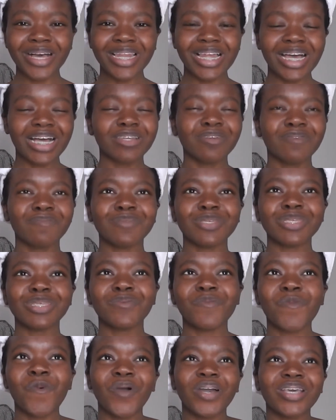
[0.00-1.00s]
Like, I don't see
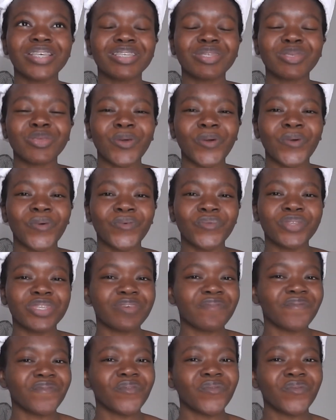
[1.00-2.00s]
what is so
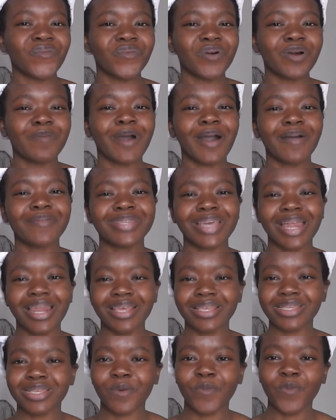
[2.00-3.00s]
difficult about
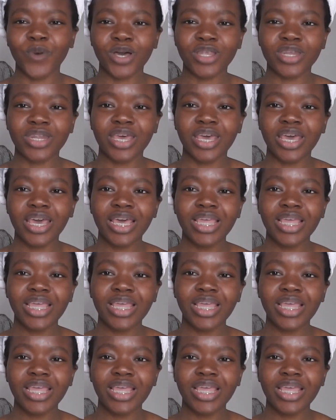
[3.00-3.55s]
telling someone